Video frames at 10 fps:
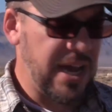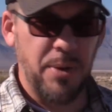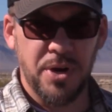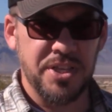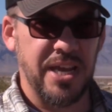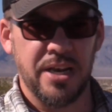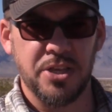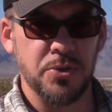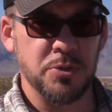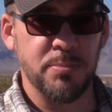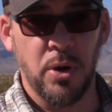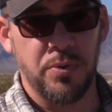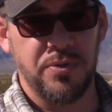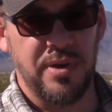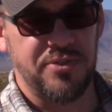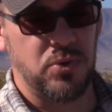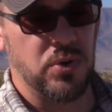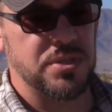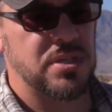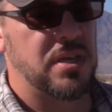I wanted to kind of use both throughout the
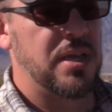course.